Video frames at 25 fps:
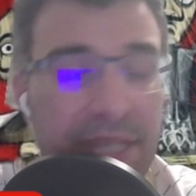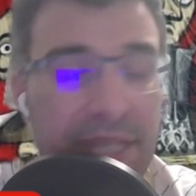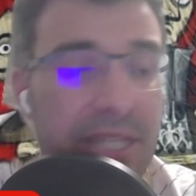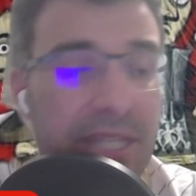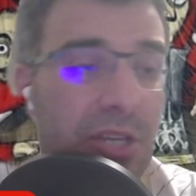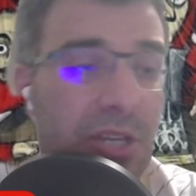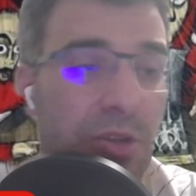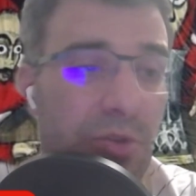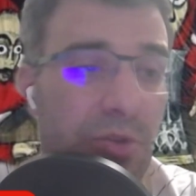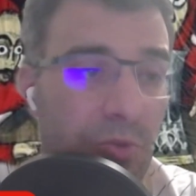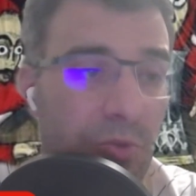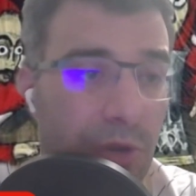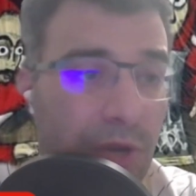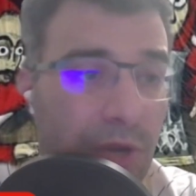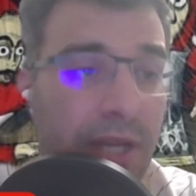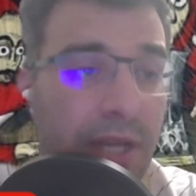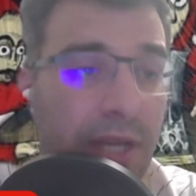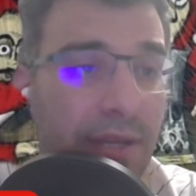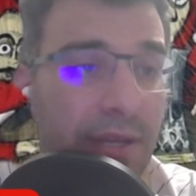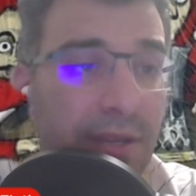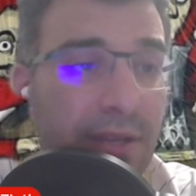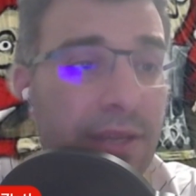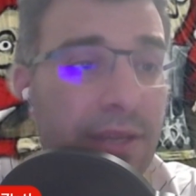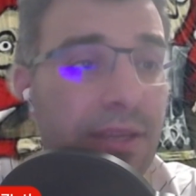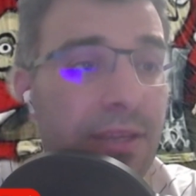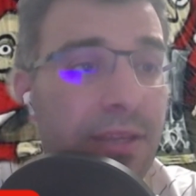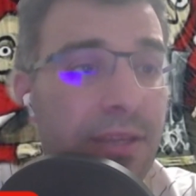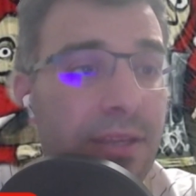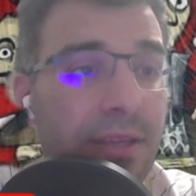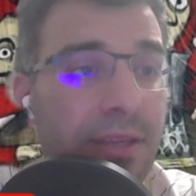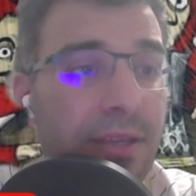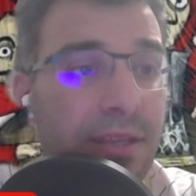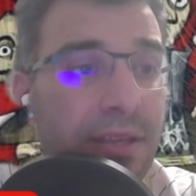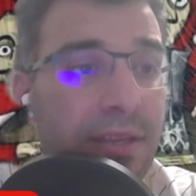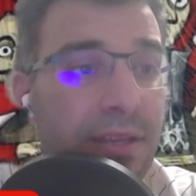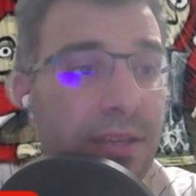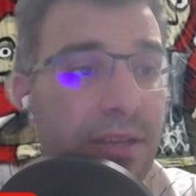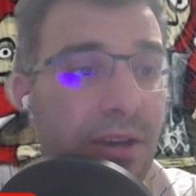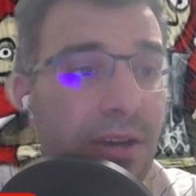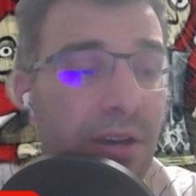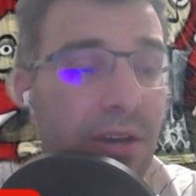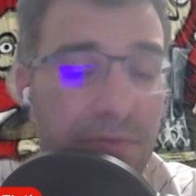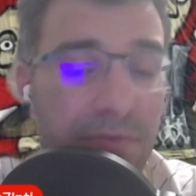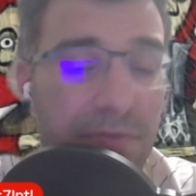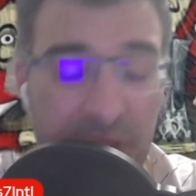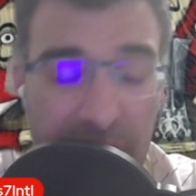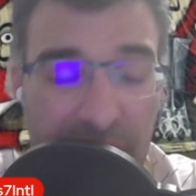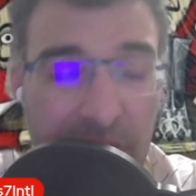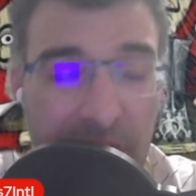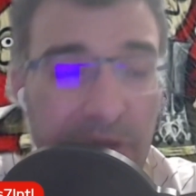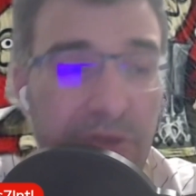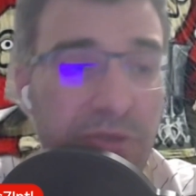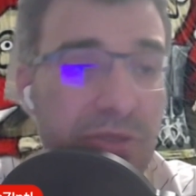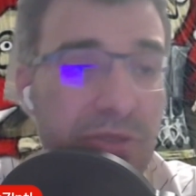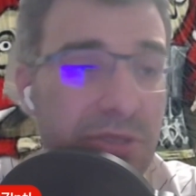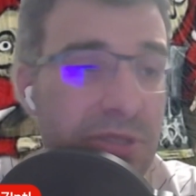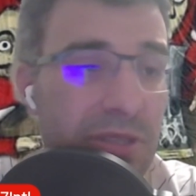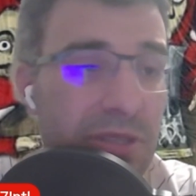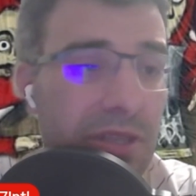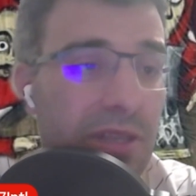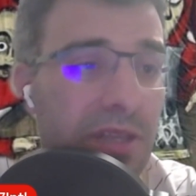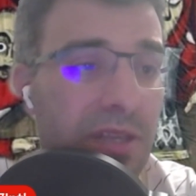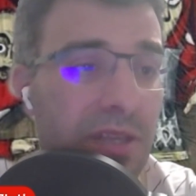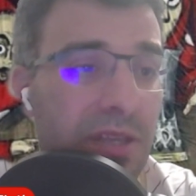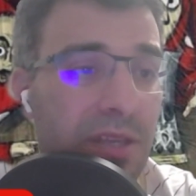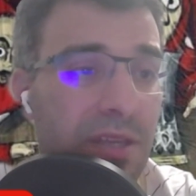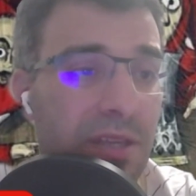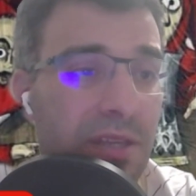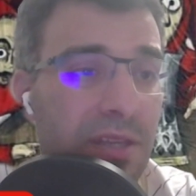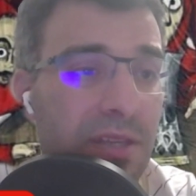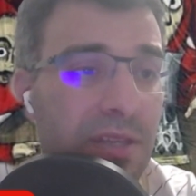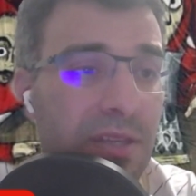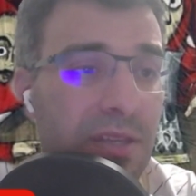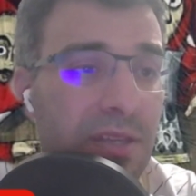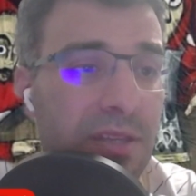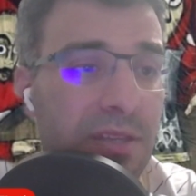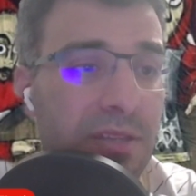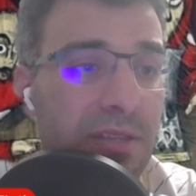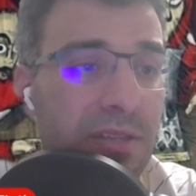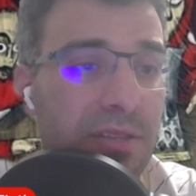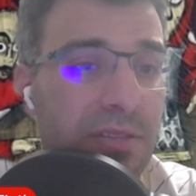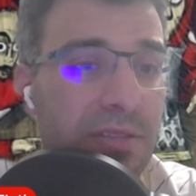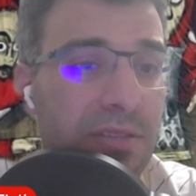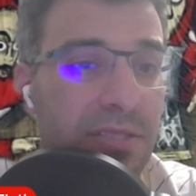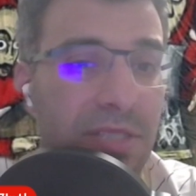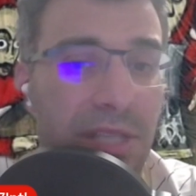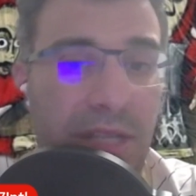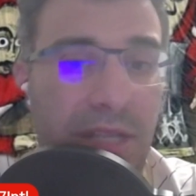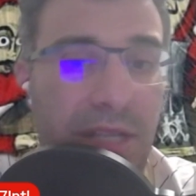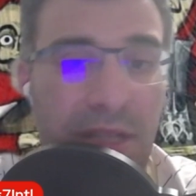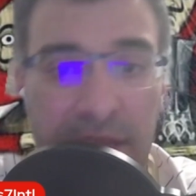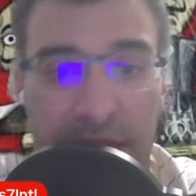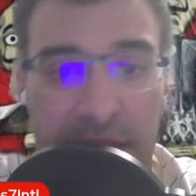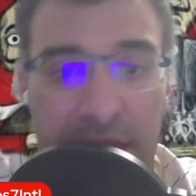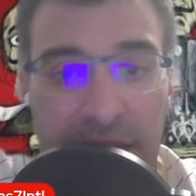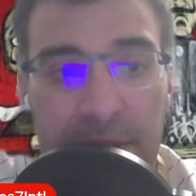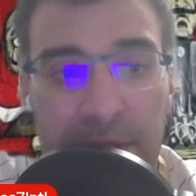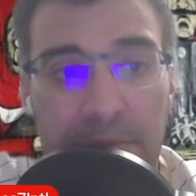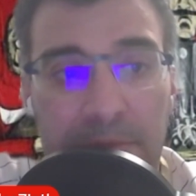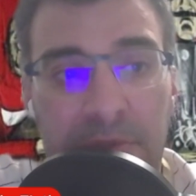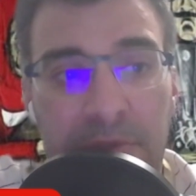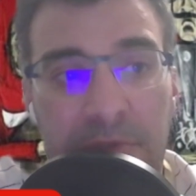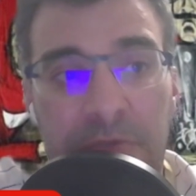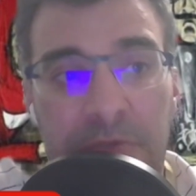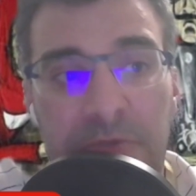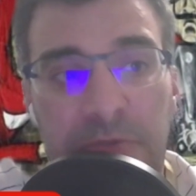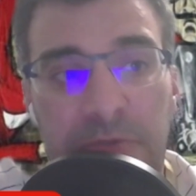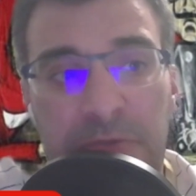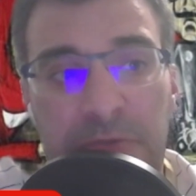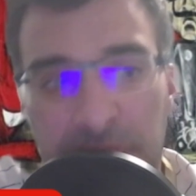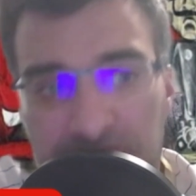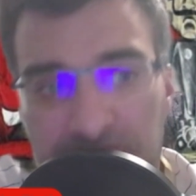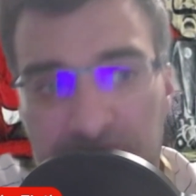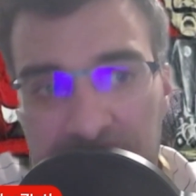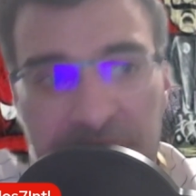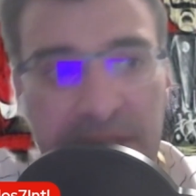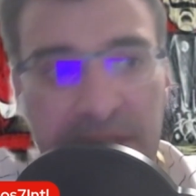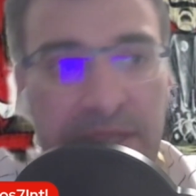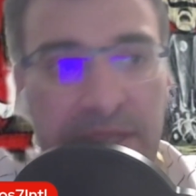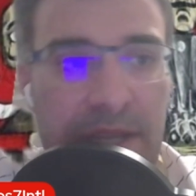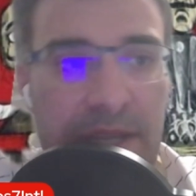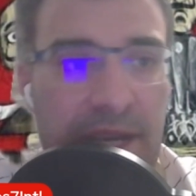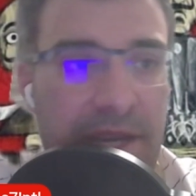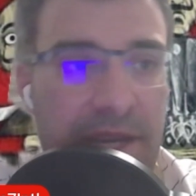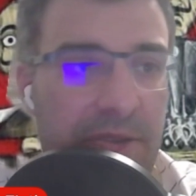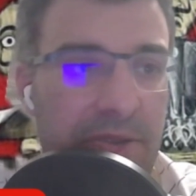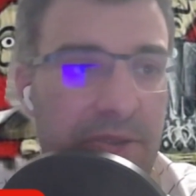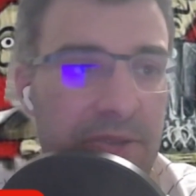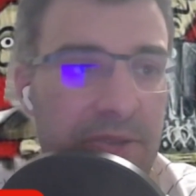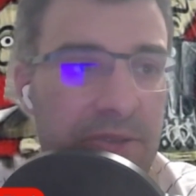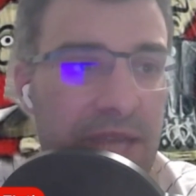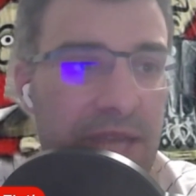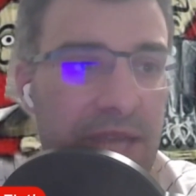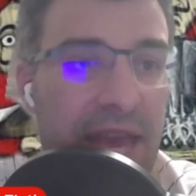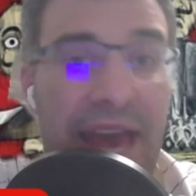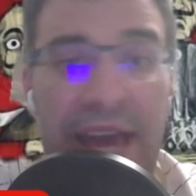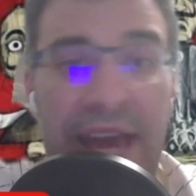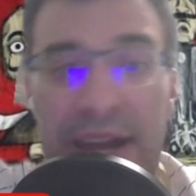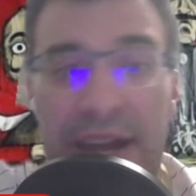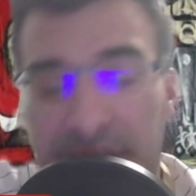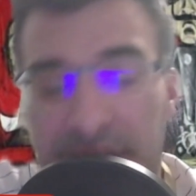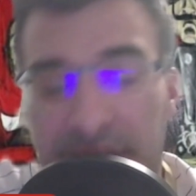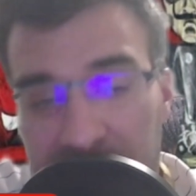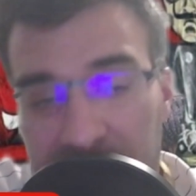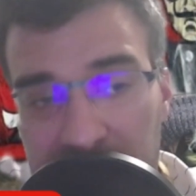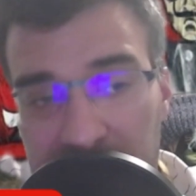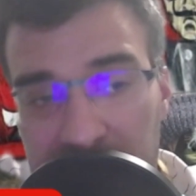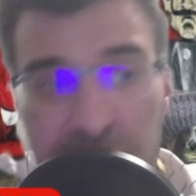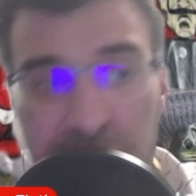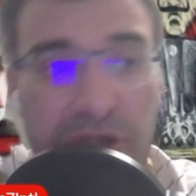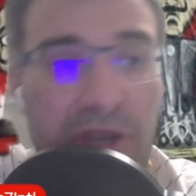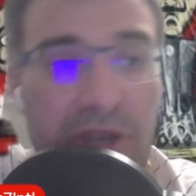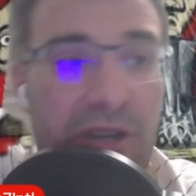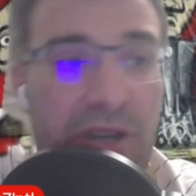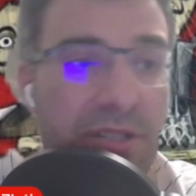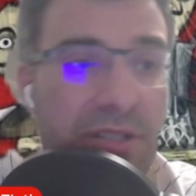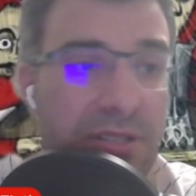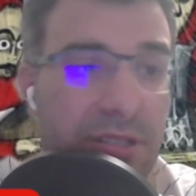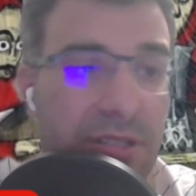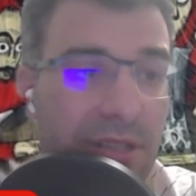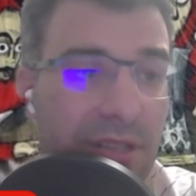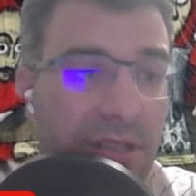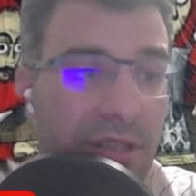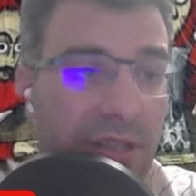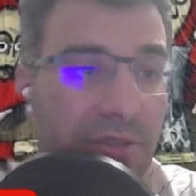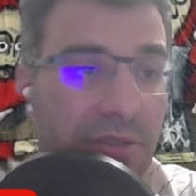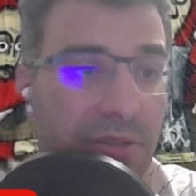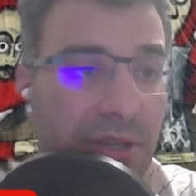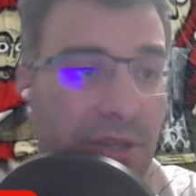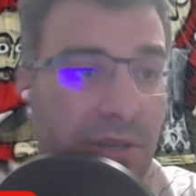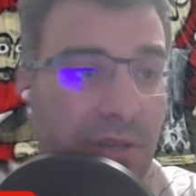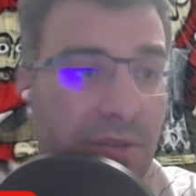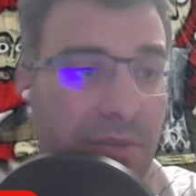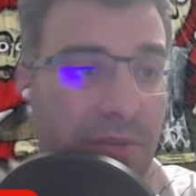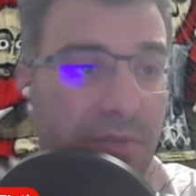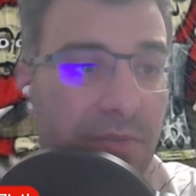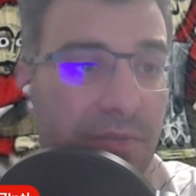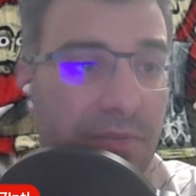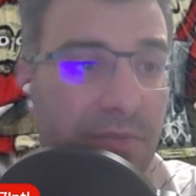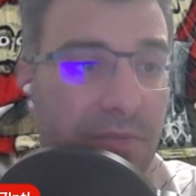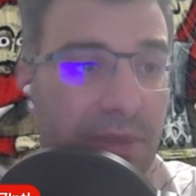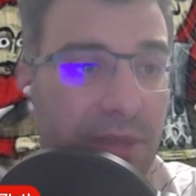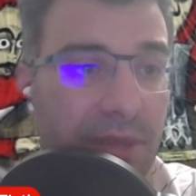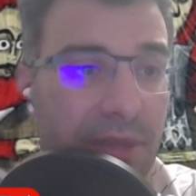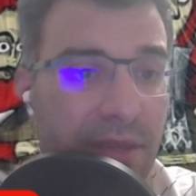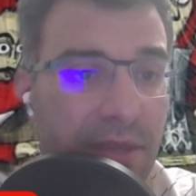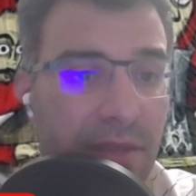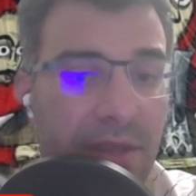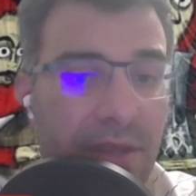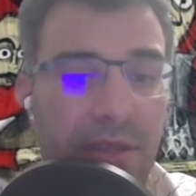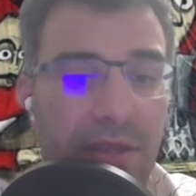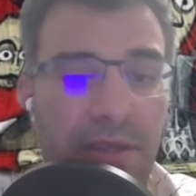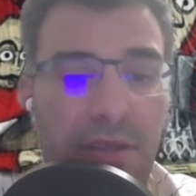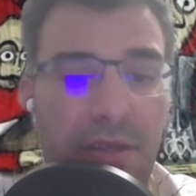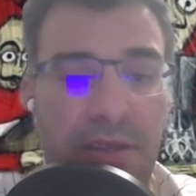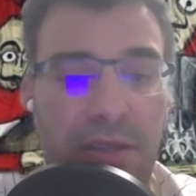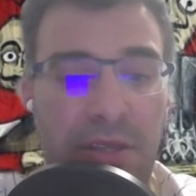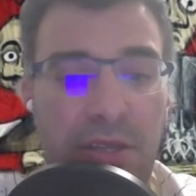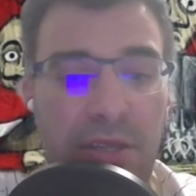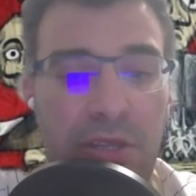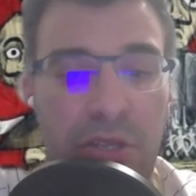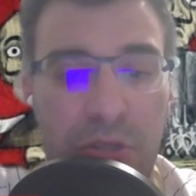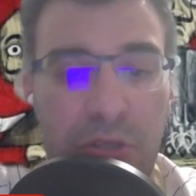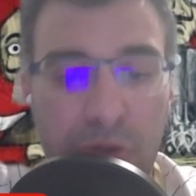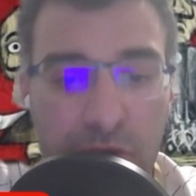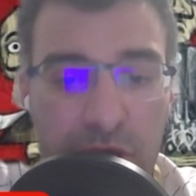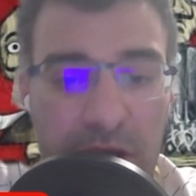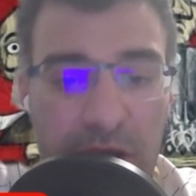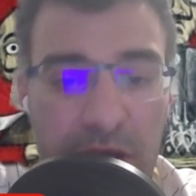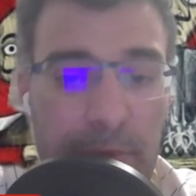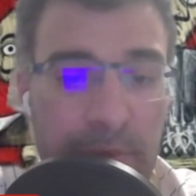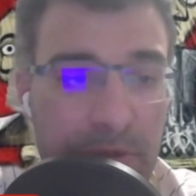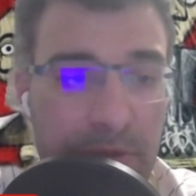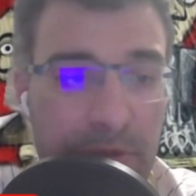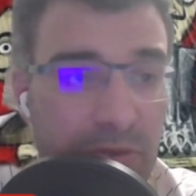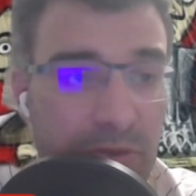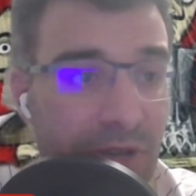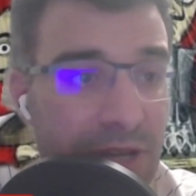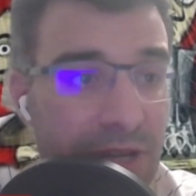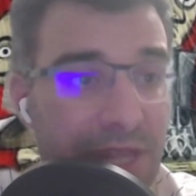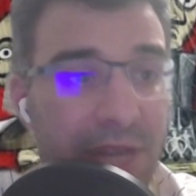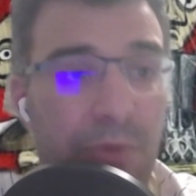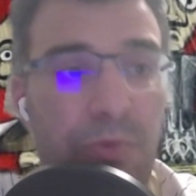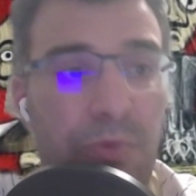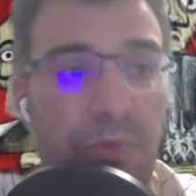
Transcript: year run of titles, to claim 50 titles, add another star to the logo. Huge opportunity that we